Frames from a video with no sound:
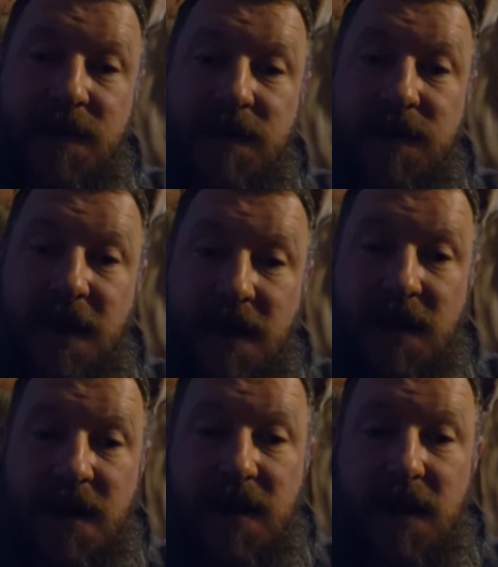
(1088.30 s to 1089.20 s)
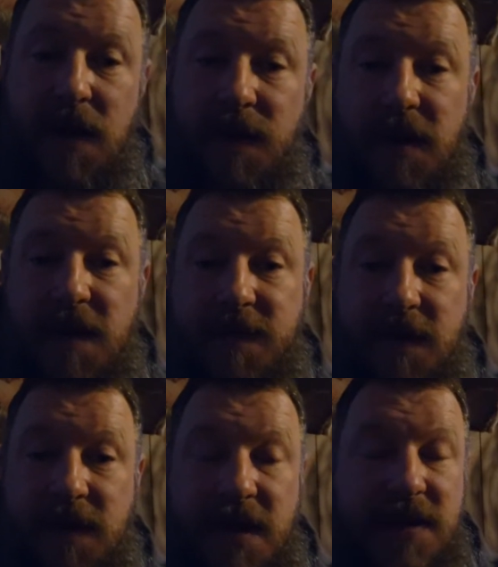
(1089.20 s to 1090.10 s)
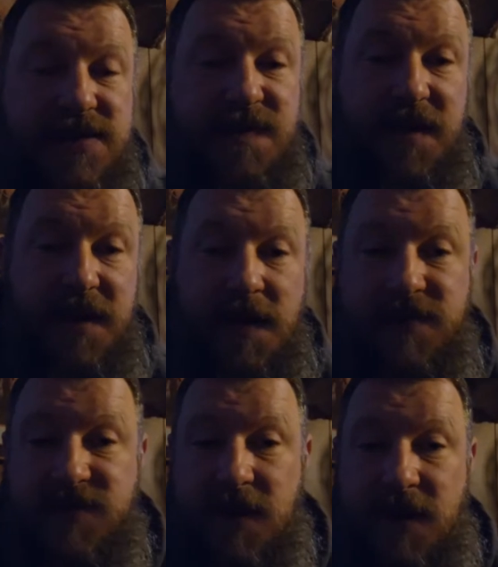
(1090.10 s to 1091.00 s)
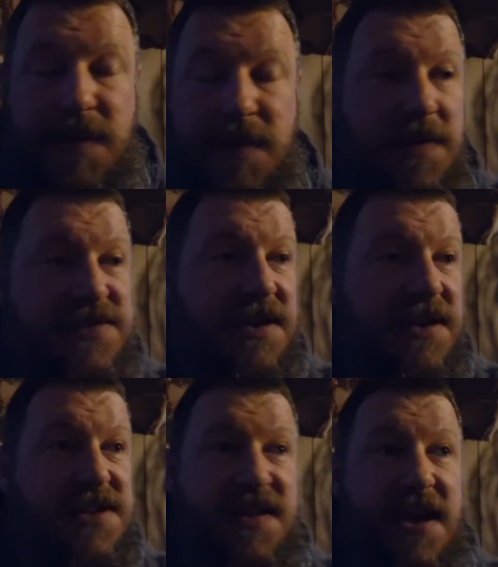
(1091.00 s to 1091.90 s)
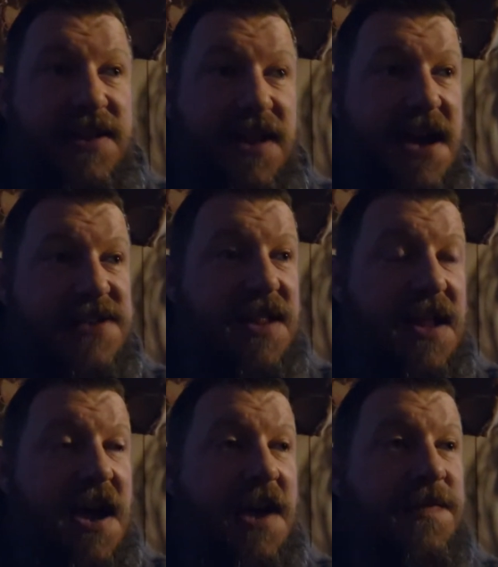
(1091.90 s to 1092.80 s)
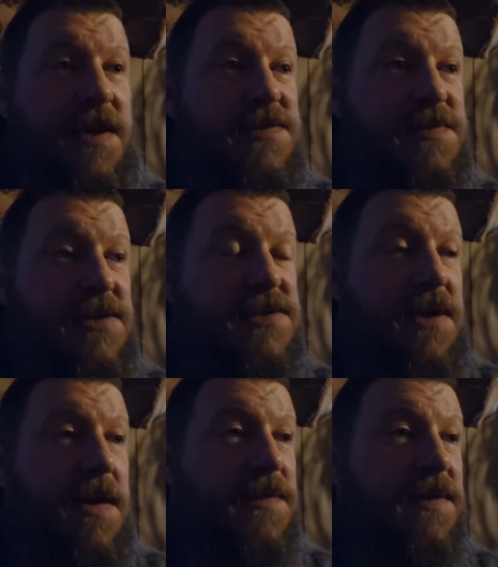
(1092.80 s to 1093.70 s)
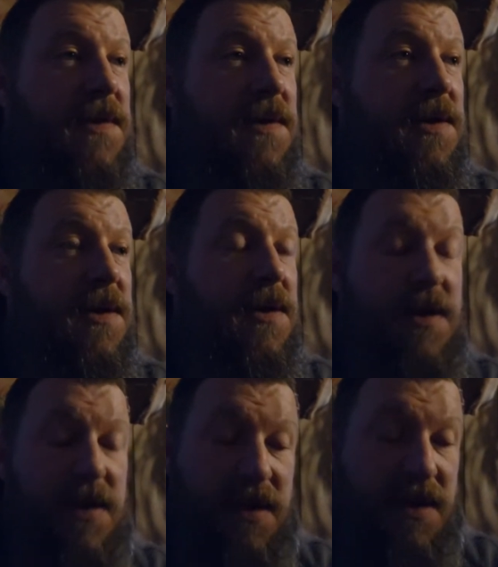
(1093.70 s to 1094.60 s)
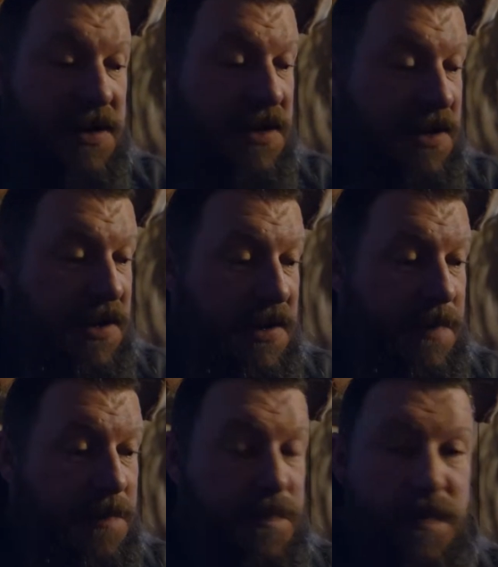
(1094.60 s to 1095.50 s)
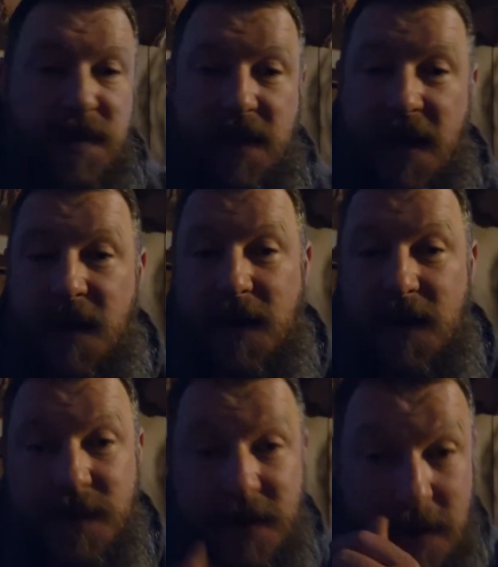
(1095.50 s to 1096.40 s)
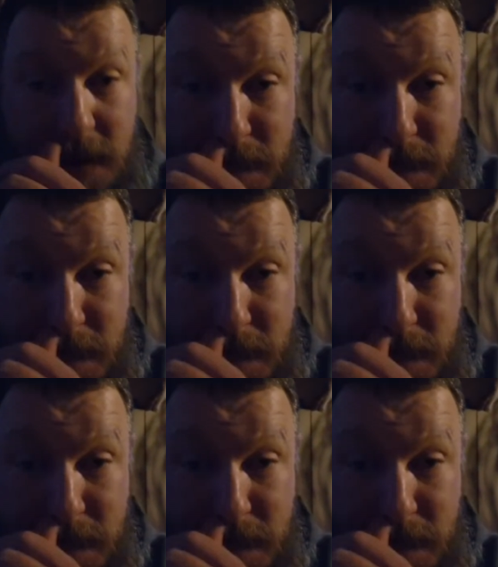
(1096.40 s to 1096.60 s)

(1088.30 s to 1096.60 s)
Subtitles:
internet long enough, I'll edit some videos and start posting. I said that the last live, and that was months ago. So kind of hard when you're up